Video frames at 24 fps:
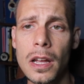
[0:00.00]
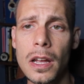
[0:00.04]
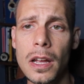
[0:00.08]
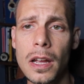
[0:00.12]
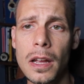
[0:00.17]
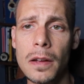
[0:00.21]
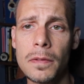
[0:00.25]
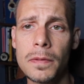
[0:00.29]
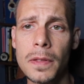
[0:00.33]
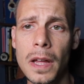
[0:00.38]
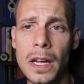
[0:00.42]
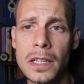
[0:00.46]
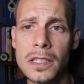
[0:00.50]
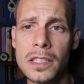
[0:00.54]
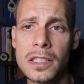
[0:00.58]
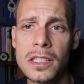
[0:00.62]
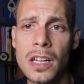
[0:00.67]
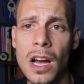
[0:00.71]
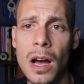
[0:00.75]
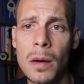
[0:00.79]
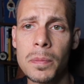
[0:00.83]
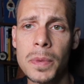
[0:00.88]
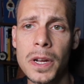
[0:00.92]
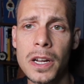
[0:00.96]
if that's a
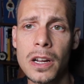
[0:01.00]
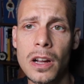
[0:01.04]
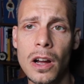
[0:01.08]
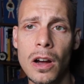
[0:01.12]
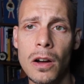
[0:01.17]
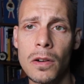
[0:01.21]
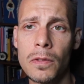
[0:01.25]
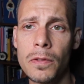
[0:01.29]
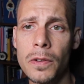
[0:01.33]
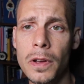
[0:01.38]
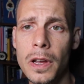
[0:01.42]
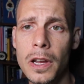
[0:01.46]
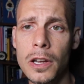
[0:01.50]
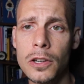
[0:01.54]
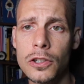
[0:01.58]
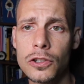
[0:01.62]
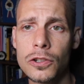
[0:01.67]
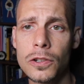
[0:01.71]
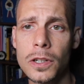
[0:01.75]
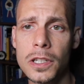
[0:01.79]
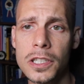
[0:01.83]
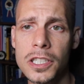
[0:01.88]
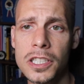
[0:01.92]
topic of interest.